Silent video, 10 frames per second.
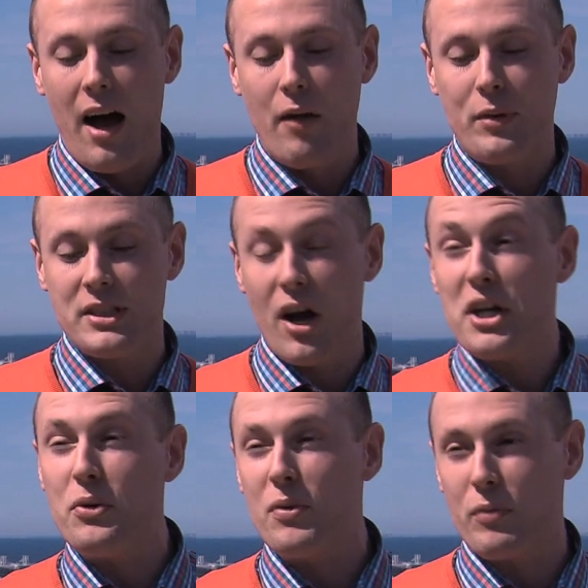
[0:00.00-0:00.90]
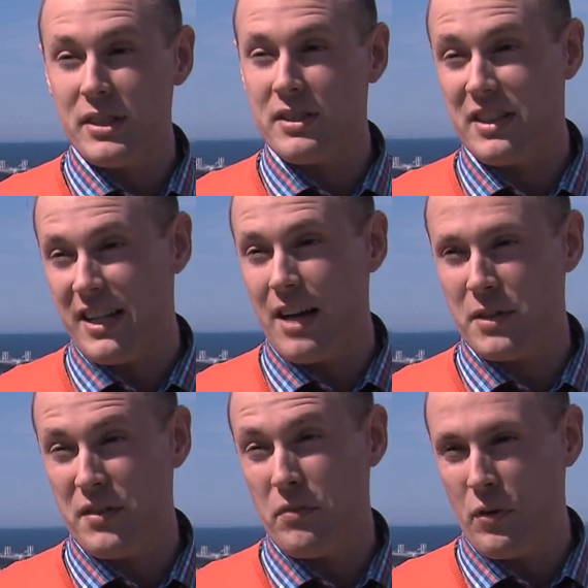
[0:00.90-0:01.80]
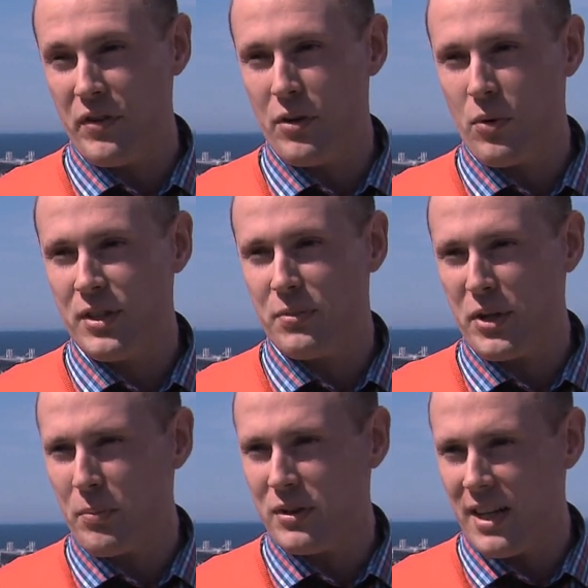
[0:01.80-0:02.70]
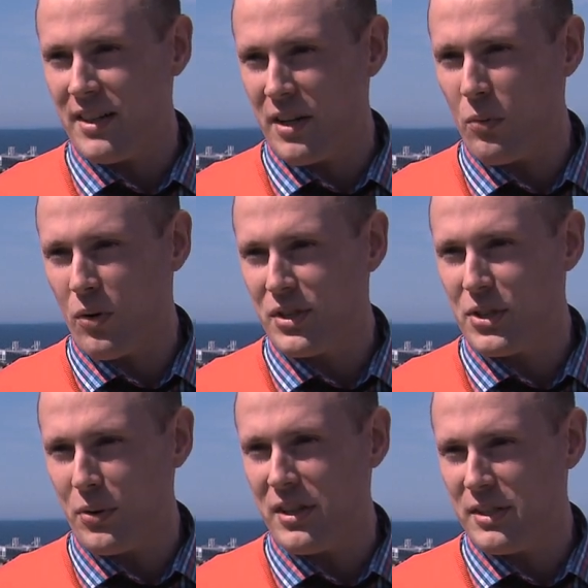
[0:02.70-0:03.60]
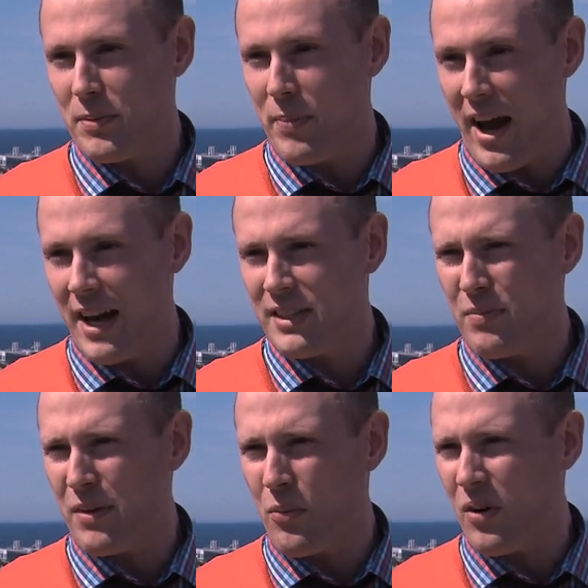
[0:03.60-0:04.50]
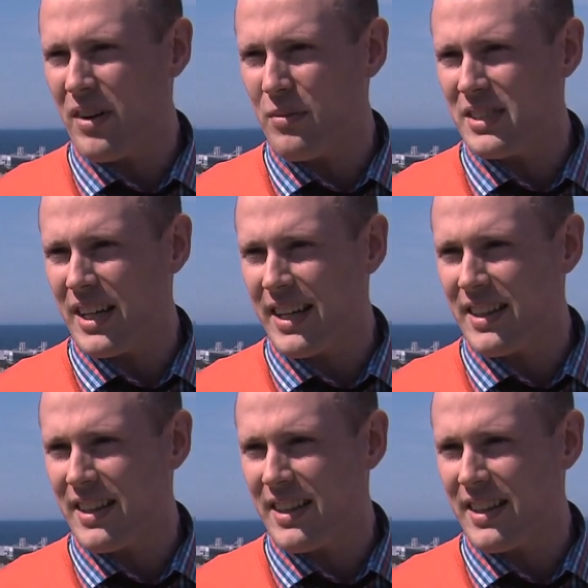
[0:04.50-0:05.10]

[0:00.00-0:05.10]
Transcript: We saw you recently at the MTV Movie Awards, where you presented that award to Elizabeth Banks. What award? It was like